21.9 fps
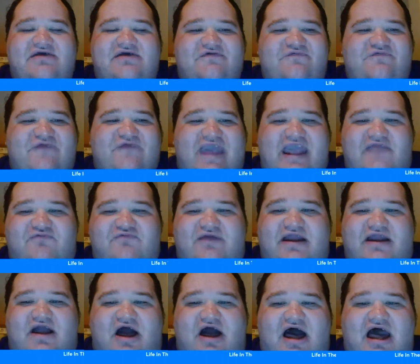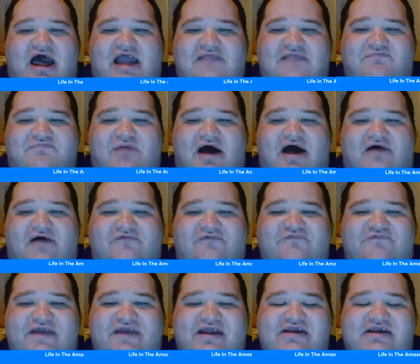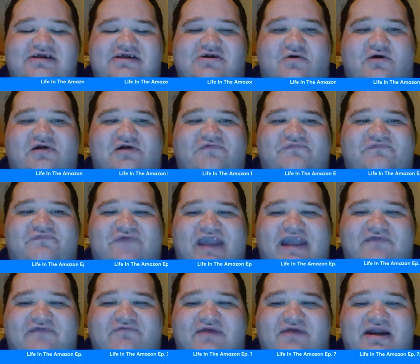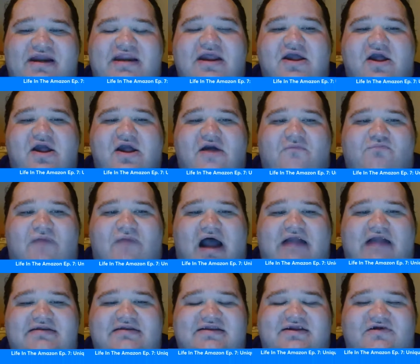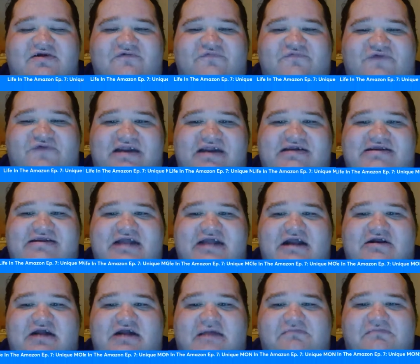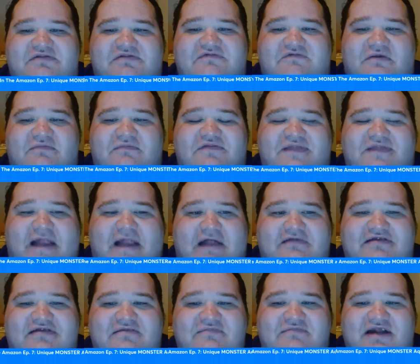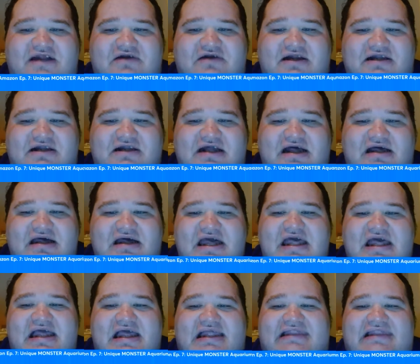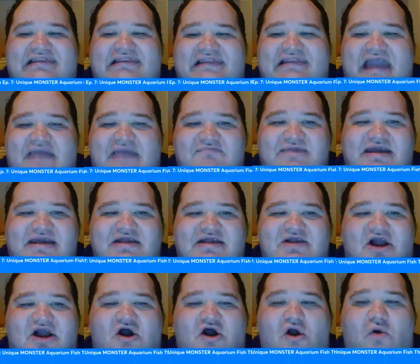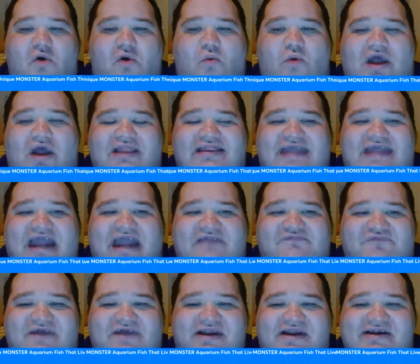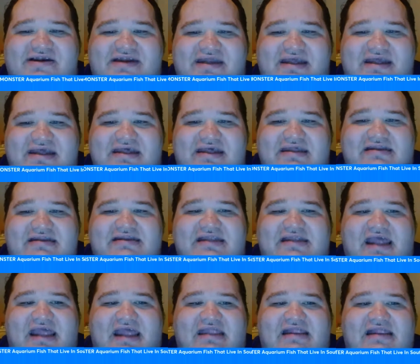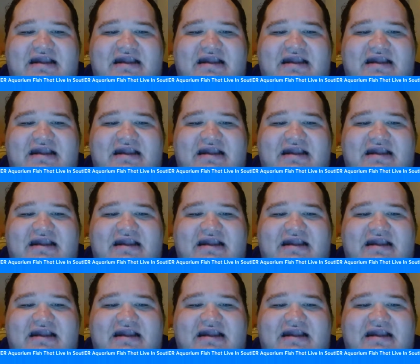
favorite oddball fish or favorite monster fish that comes from South America, let me know what that fish is in the